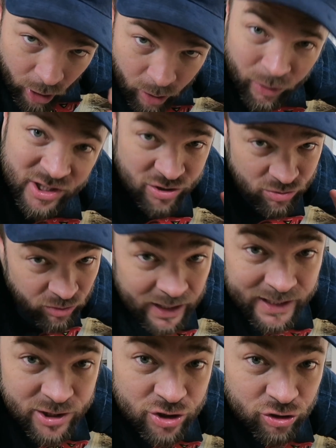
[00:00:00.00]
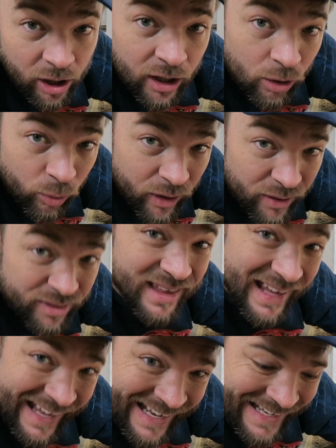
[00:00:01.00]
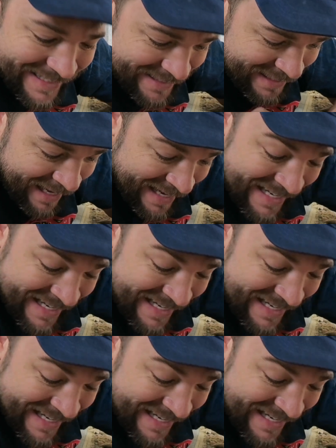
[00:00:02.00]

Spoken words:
robots really struggle with is